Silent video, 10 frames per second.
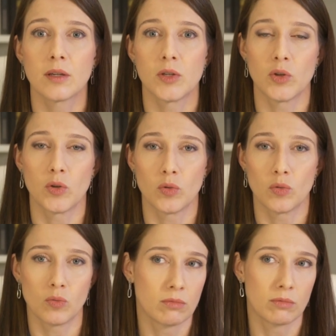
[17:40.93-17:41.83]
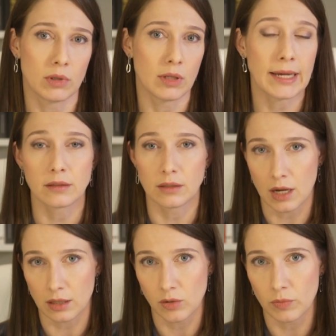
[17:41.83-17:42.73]
you will likely
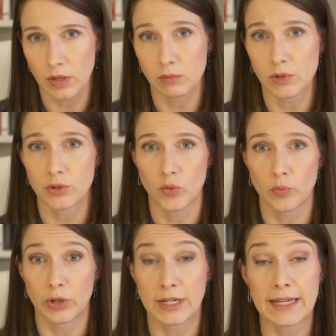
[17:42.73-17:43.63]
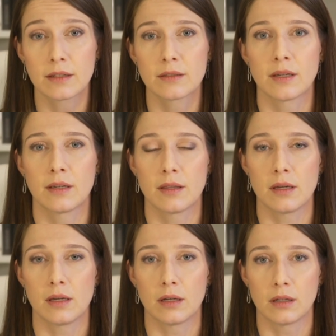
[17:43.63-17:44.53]
not going to be able to predict the